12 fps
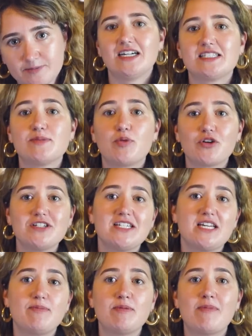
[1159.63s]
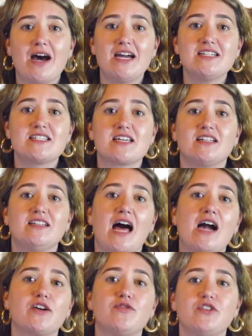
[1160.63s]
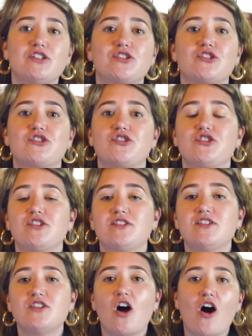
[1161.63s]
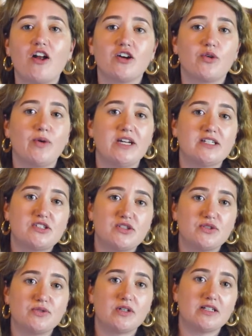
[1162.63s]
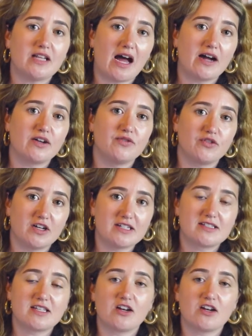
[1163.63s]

It's important to keep in mind that a lack of research does not equate to a lack of risk.